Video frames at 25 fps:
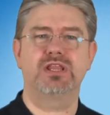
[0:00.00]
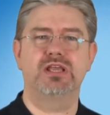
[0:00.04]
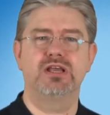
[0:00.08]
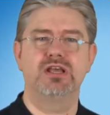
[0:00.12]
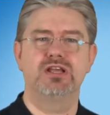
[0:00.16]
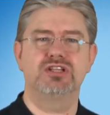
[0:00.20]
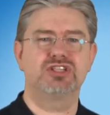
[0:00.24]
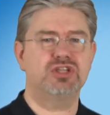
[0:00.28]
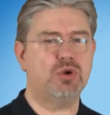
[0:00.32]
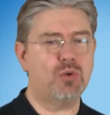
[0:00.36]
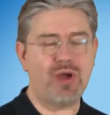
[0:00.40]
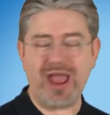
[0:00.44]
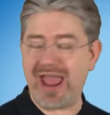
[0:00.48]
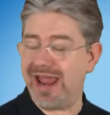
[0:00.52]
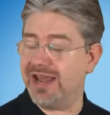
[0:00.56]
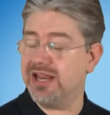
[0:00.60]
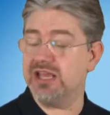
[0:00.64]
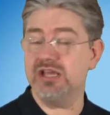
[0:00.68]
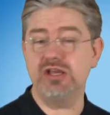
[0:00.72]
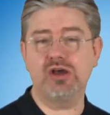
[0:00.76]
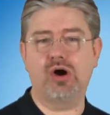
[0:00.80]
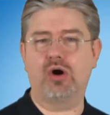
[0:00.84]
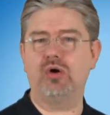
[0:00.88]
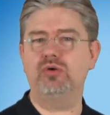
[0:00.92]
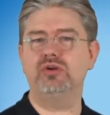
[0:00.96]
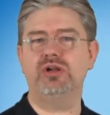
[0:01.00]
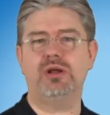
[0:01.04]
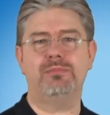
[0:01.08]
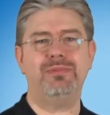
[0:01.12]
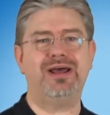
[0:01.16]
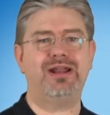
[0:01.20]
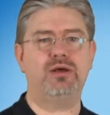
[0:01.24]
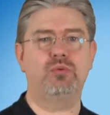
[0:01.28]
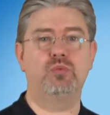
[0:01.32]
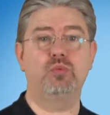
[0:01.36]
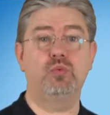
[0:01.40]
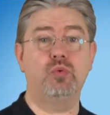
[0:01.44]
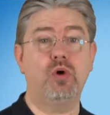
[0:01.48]
So any goal, no
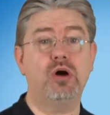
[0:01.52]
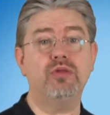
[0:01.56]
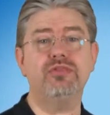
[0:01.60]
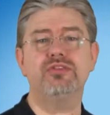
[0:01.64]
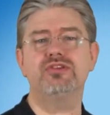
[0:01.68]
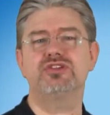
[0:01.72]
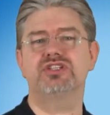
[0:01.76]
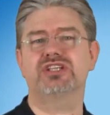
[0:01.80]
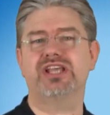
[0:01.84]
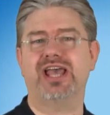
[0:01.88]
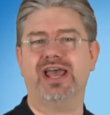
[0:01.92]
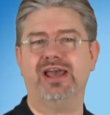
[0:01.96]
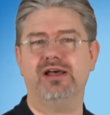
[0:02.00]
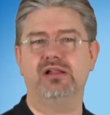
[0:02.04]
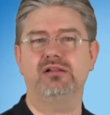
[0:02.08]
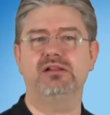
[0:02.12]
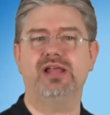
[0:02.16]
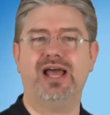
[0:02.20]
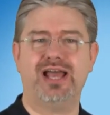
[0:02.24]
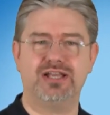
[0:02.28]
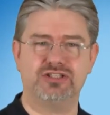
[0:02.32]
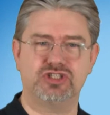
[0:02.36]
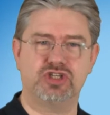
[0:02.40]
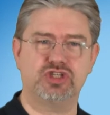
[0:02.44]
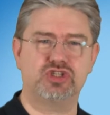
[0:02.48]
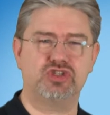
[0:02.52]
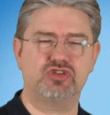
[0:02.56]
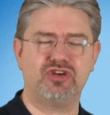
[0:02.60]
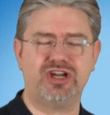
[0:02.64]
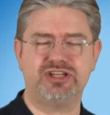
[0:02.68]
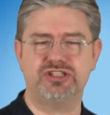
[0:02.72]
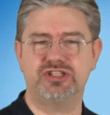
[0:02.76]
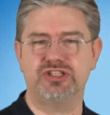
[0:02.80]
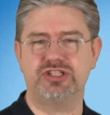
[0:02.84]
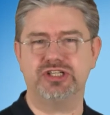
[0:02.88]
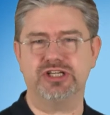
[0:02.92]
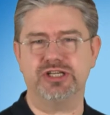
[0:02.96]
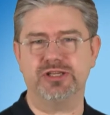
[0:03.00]
matter what the scale, has a
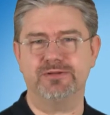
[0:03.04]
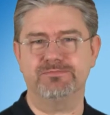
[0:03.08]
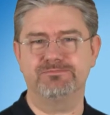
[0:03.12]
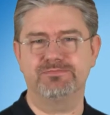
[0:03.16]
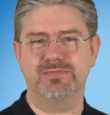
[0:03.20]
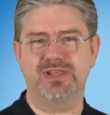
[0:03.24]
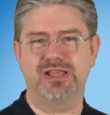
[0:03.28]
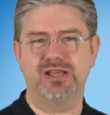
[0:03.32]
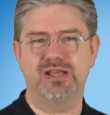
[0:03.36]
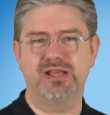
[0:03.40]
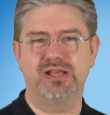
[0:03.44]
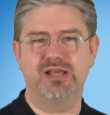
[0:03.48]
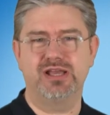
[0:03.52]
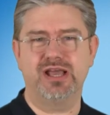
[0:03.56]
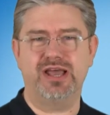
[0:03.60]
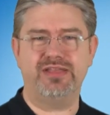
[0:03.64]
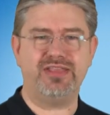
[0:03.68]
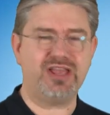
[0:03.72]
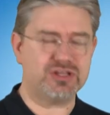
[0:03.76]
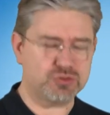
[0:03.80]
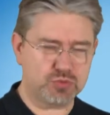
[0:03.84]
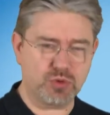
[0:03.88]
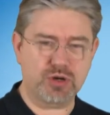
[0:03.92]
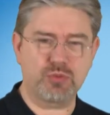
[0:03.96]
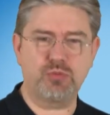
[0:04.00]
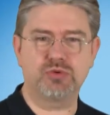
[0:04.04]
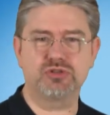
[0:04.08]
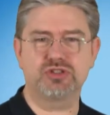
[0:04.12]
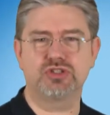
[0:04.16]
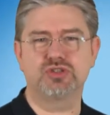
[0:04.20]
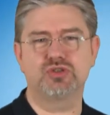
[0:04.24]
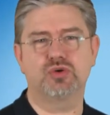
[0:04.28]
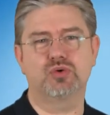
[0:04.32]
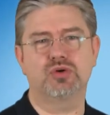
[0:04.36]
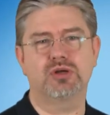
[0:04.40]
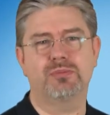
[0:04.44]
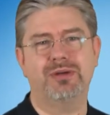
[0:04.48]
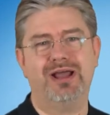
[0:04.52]
strategy. And that's what I want to
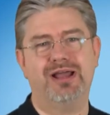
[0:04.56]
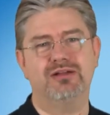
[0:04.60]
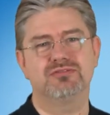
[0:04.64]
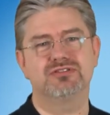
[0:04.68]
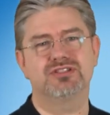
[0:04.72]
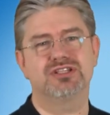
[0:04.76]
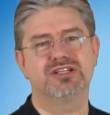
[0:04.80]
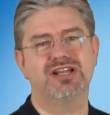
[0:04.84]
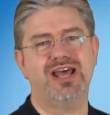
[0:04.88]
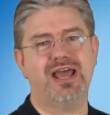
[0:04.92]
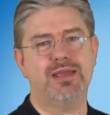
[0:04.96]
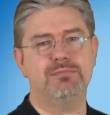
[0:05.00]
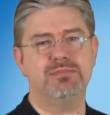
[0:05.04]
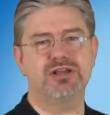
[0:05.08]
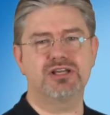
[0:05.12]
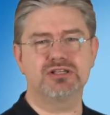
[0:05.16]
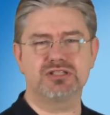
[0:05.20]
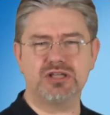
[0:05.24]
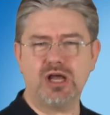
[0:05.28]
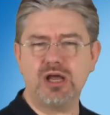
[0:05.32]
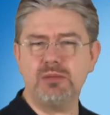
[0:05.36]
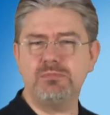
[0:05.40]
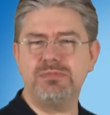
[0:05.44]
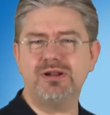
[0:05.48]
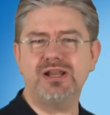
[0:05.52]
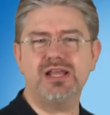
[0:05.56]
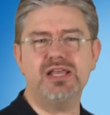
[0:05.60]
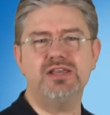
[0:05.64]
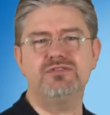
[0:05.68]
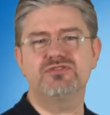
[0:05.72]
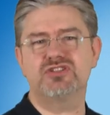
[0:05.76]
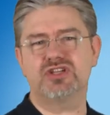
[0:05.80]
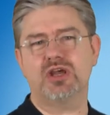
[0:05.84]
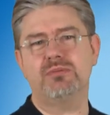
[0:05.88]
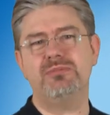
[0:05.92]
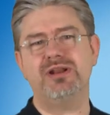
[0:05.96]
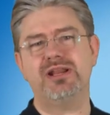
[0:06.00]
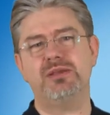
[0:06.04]
talk about today, because I believe
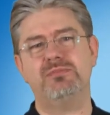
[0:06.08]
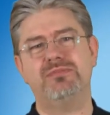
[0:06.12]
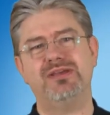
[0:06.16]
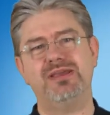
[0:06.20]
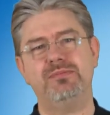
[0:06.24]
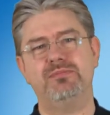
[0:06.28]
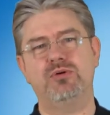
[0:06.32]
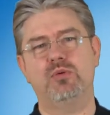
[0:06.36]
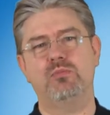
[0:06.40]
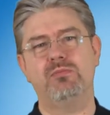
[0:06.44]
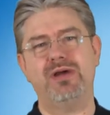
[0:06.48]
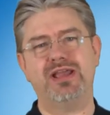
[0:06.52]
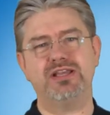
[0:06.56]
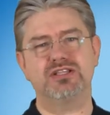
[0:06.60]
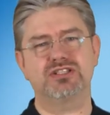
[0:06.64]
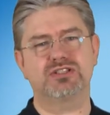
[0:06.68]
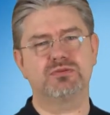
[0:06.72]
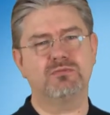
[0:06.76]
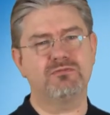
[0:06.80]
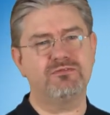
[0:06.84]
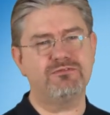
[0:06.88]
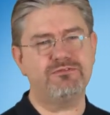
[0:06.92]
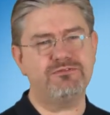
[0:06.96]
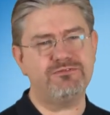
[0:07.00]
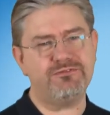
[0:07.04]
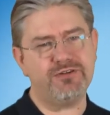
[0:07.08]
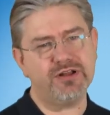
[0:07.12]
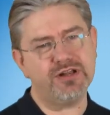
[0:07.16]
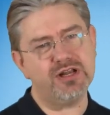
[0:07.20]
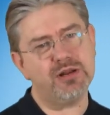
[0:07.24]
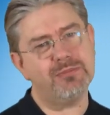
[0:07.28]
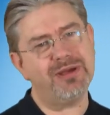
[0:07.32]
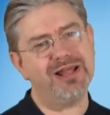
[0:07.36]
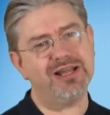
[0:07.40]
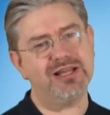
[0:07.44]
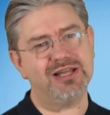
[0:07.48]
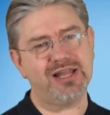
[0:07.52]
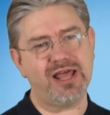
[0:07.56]
so many people make some
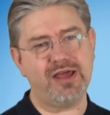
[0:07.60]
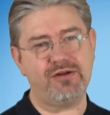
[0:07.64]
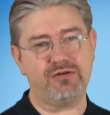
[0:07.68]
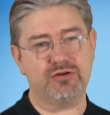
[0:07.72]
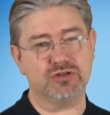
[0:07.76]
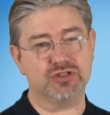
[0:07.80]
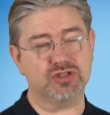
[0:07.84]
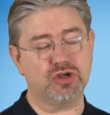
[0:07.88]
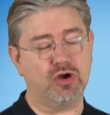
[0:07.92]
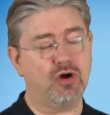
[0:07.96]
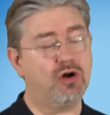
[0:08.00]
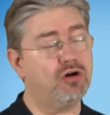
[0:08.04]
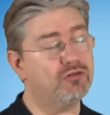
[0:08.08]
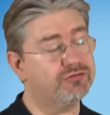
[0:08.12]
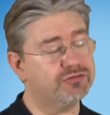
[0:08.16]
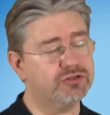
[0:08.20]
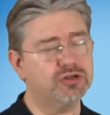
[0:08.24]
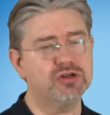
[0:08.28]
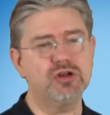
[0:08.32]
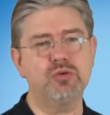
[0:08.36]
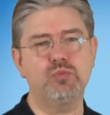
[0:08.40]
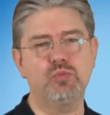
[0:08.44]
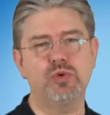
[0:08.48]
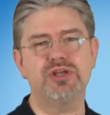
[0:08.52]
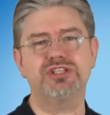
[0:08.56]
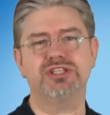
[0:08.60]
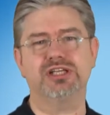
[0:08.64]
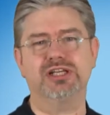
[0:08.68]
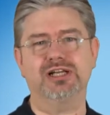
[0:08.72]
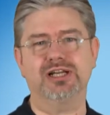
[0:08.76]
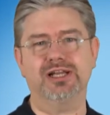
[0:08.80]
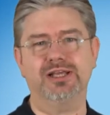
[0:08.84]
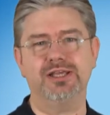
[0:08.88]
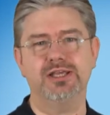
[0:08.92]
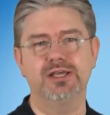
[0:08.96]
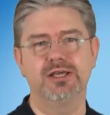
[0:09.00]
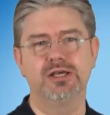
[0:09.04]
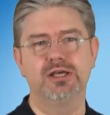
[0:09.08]
fundamental errors, often
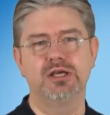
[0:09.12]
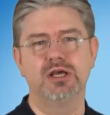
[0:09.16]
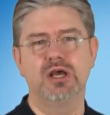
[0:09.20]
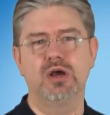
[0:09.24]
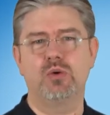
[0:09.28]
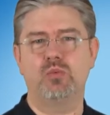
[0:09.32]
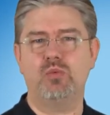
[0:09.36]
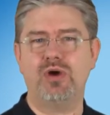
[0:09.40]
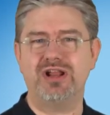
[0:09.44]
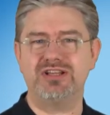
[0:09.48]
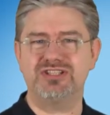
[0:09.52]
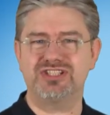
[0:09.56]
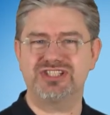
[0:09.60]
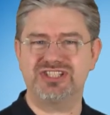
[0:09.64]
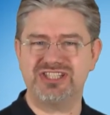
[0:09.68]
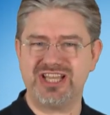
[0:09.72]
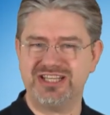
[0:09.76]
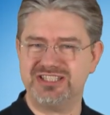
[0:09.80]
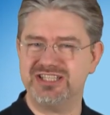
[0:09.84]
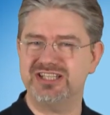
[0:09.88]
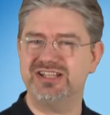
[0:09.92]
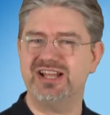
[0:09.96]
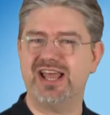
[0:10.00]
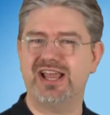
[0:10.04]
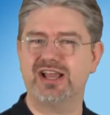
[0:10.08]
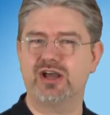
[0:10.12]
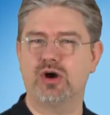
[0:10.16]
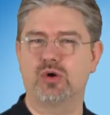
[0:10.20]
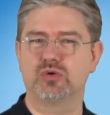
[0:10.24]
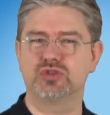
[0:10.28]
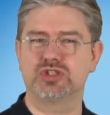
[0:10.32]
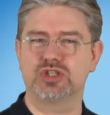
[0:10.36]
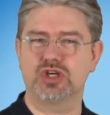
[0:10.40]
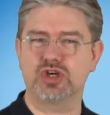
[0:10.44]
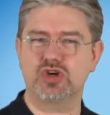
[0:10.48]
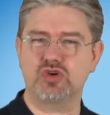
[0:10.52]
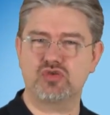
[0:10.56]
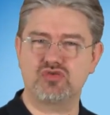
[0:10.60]
unwittingly, when setting their goals
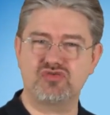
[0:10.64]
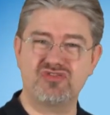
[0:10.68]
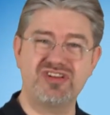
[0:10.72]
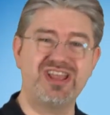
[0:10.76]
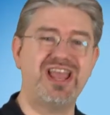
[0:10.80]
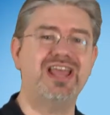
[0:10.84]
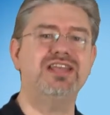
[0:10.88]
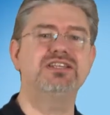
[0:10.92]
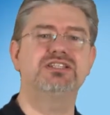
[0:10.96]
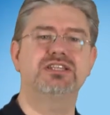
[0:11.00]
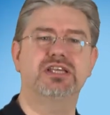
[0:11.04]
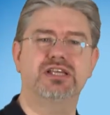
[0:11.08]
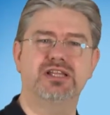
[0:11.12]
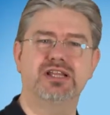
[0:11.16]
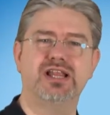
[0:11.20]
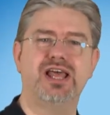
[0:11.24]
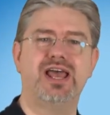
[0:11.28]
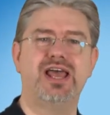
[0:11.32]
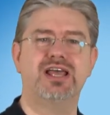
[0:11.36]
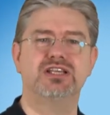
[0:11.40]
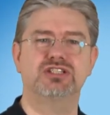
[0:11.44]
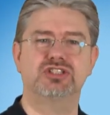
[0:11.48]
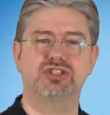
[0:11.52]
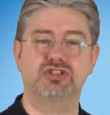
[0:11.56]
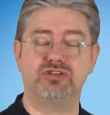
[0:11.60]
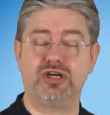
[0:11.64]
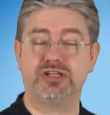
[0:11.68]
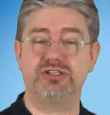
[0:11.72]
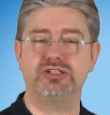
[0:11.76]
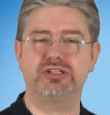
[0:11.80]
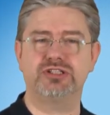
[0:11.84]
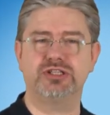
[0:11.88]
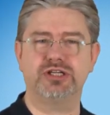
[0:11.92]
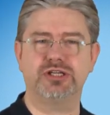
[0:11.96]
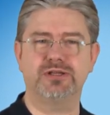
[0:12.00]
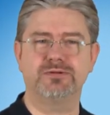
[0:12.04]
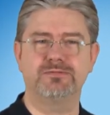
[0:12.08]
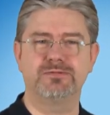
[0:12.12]
and creating their
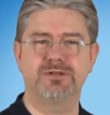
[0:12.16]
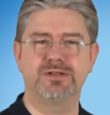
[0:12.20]
strategy.